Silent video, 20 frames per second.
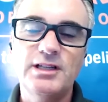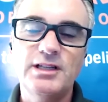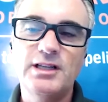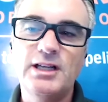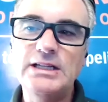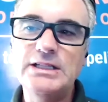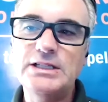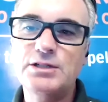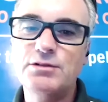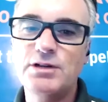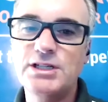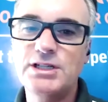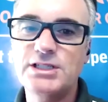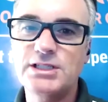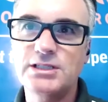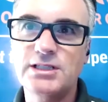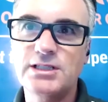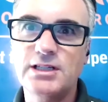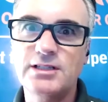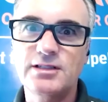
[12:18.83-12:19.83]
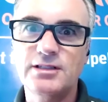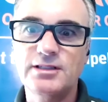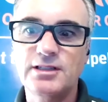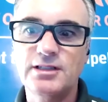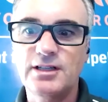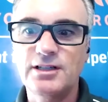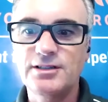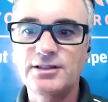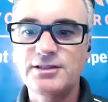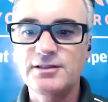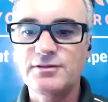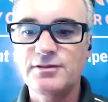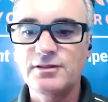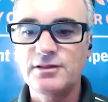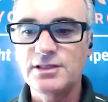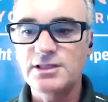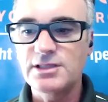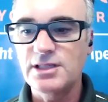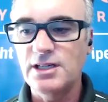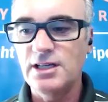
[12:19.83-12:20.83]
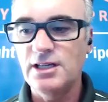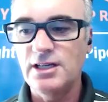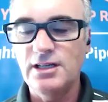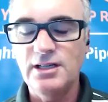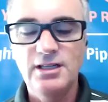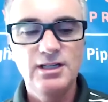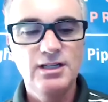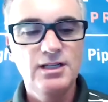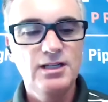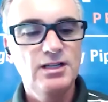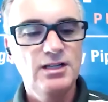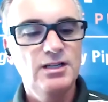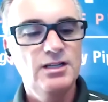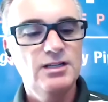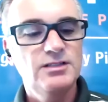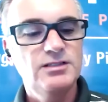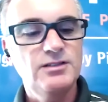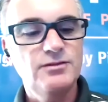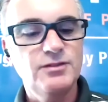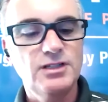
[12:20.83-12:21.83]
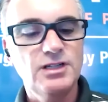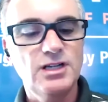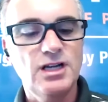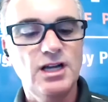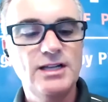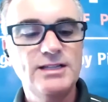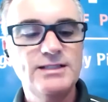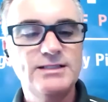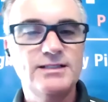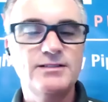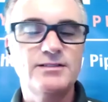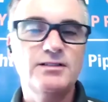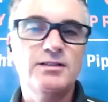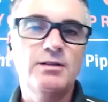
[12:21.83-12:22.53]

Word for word: integration takes on a lot of different uh, different guises.